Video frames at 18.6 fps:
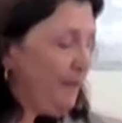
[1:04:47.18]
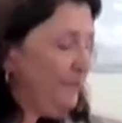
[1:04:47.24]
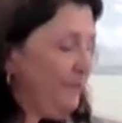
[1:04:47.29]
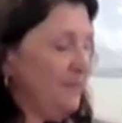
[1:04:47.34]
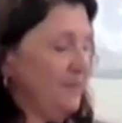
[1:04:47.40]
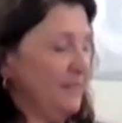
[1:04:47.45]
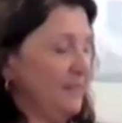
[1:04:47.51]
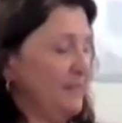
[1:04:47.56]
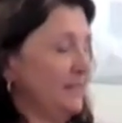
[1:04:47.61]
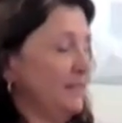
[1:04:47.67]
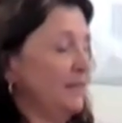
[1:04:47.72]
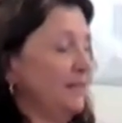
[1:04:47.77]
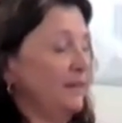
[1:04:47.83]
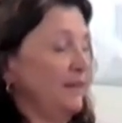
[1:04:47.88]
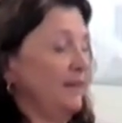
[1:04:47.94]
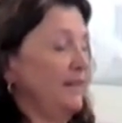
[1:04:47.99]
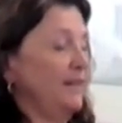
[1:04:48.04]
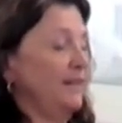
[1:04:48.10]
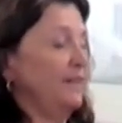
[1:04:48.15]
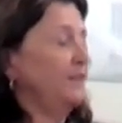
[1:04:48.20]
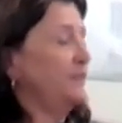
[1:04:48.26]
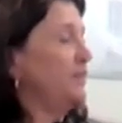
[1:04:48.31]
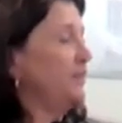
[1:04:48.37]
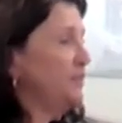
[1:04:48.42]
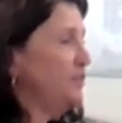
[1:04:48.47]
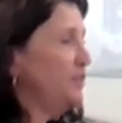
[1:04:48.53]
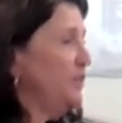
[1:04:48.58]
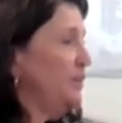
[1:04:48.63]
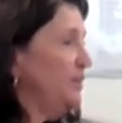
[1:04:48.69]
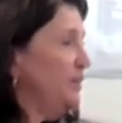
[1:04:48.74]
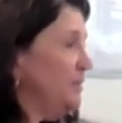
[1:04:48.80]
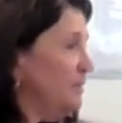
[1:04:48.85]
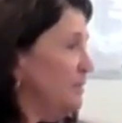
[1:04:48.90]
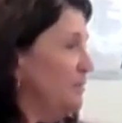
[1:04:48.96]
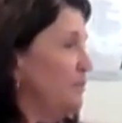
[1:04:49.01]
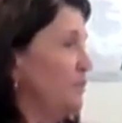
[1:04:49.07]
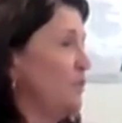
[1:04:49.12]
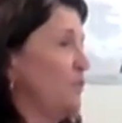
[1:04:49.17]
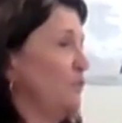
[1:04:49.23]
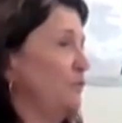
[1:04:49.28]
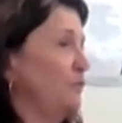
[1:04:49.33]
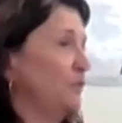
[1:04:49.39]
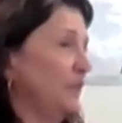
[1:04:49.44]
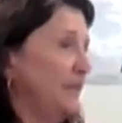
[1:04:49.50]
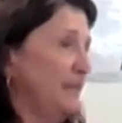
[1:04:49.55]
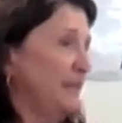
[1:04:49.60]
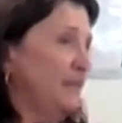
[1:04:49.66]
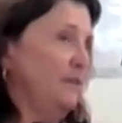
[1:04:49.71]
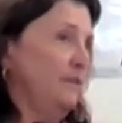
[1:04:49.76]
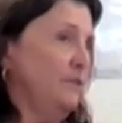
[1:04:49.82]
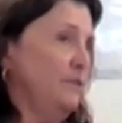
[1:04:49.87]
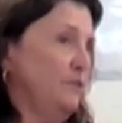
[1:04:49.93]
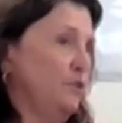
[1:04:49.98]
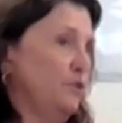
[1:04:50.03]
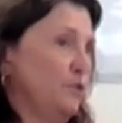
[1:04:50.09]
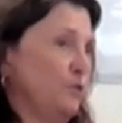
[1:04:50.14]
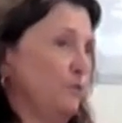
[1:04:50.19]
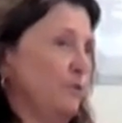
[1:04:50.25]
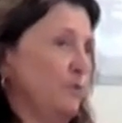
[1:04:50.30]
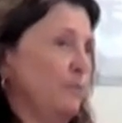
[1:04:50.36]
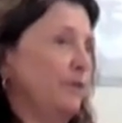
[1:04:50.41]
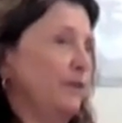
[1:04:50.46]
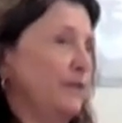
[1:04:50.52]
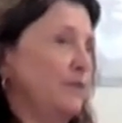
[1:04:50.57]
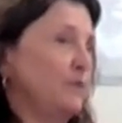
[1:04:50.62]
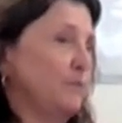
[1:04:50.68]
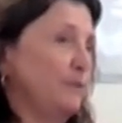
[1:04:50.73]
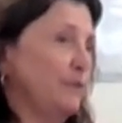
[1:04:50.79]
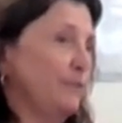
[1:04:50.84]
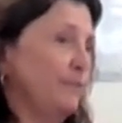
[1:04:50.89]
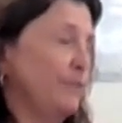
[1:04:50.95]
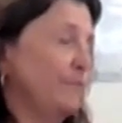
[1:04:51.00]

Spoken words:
And this isn't an addition to the fleet, it's just a replacement.